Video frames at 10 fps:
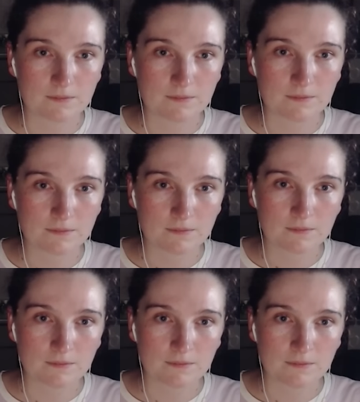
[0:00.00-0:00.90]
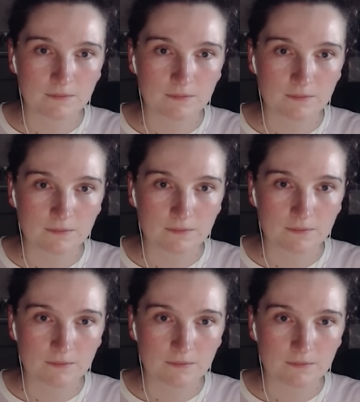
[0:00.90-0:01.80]

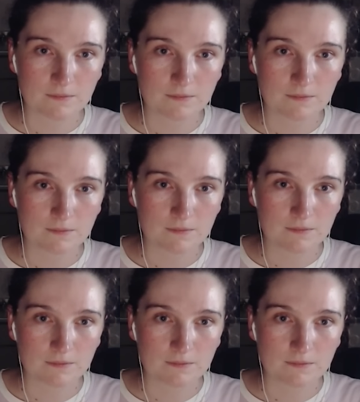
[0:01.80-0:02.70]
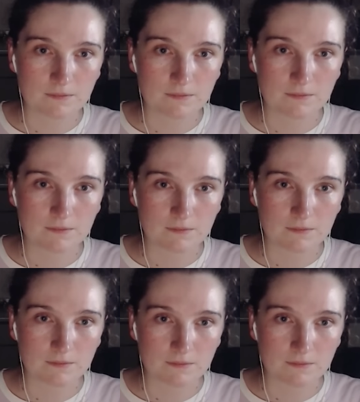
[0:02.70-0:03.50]
The person shown says nothing.